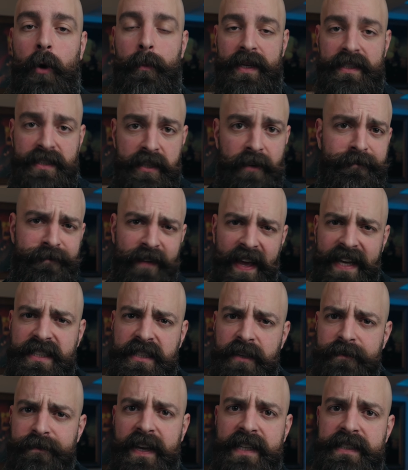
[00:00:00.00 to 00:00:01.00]
because the
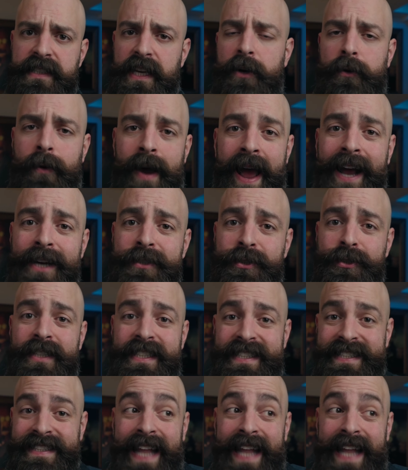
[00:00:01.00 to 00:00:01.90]
face-to-face interaction is